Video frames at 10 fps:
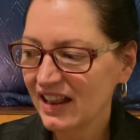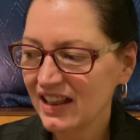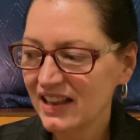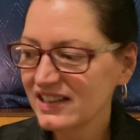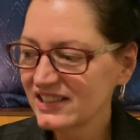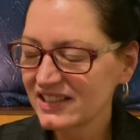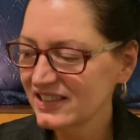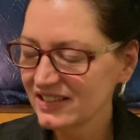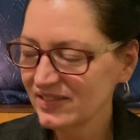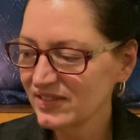it's
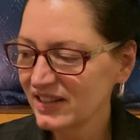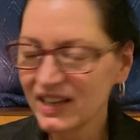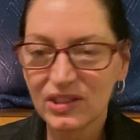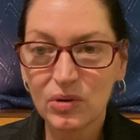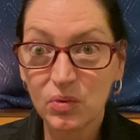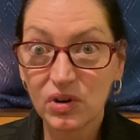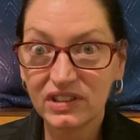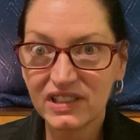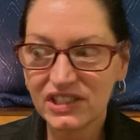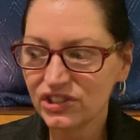like the
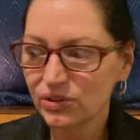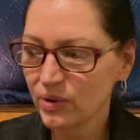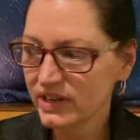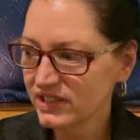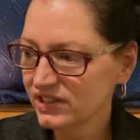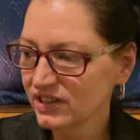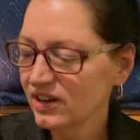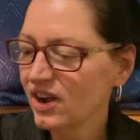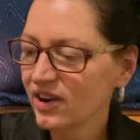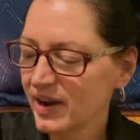world is your
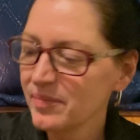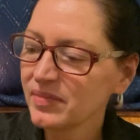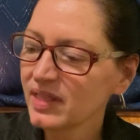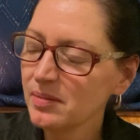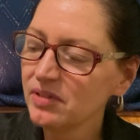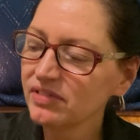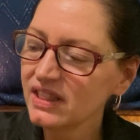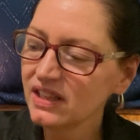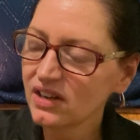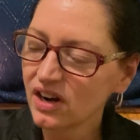oyster. All right, let me read
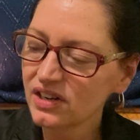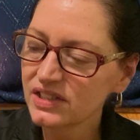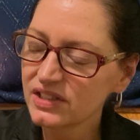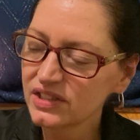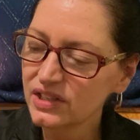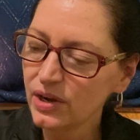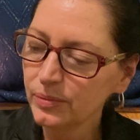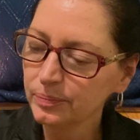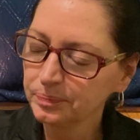the cards. So